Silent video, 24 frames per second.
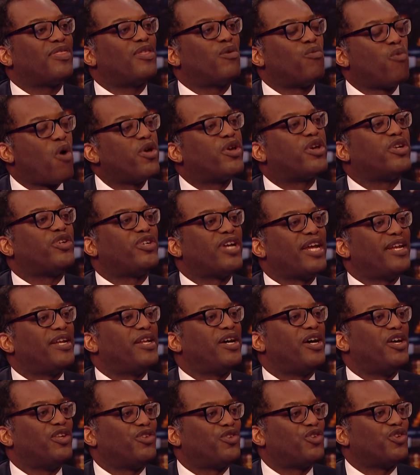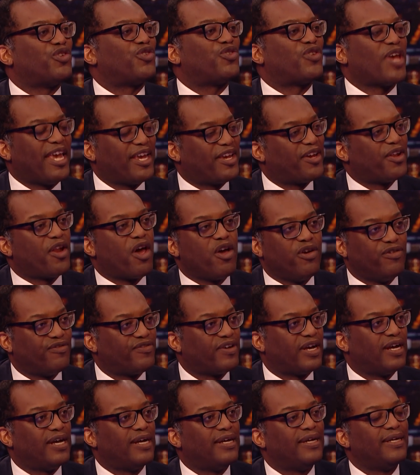the woke agenda has just taken
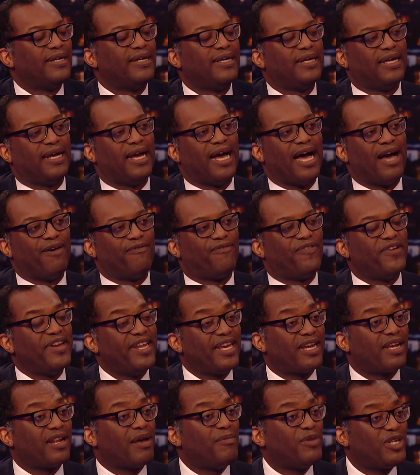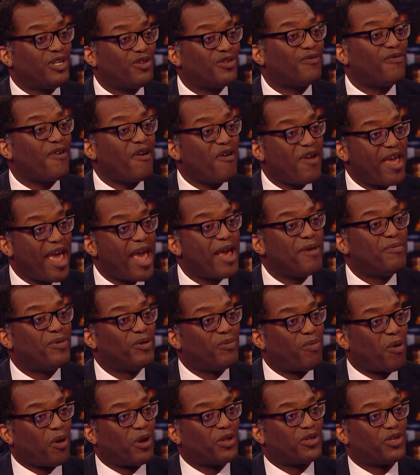over. And for Nicola, I mean, she's a very able
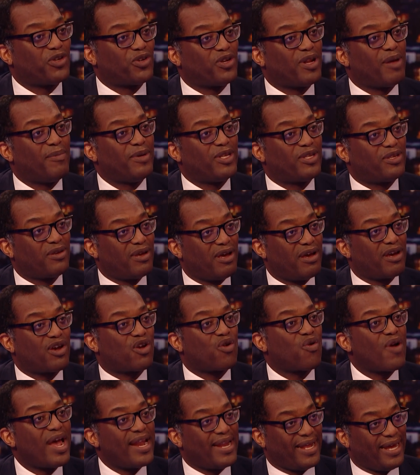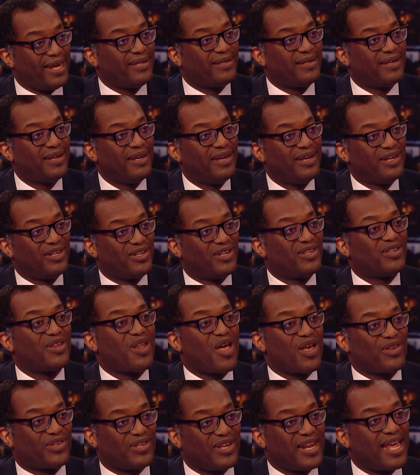politician. I mean, to her credit, she's
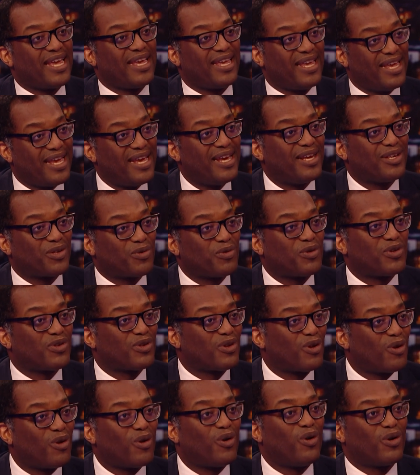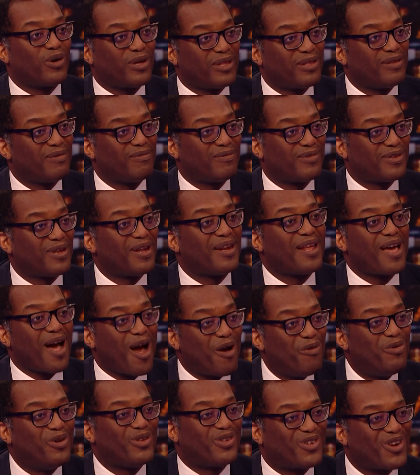lasted 8 years, which is a lot longer than certainly I
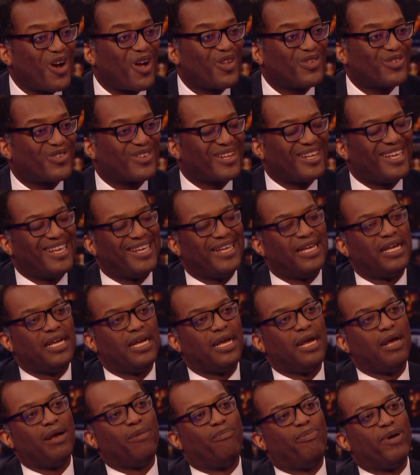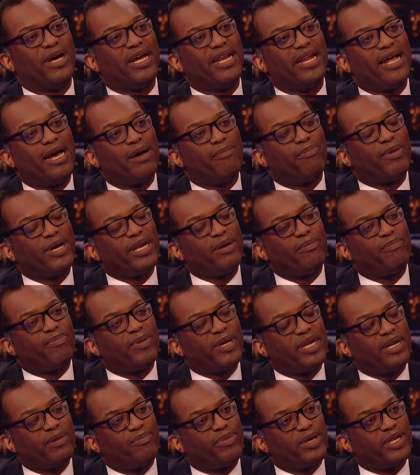was Chancellor.
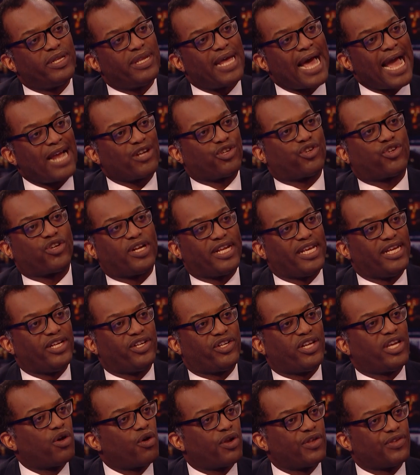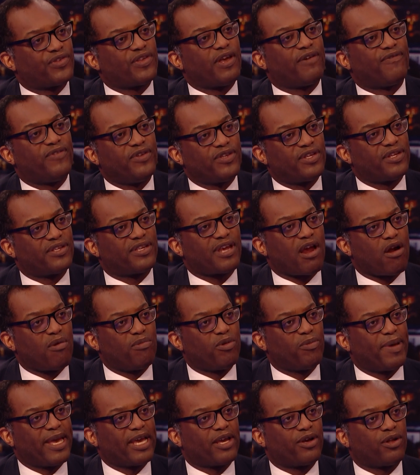but actually, she got herself into a
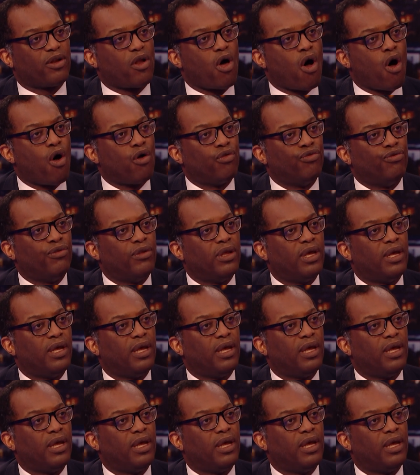terrible pickle on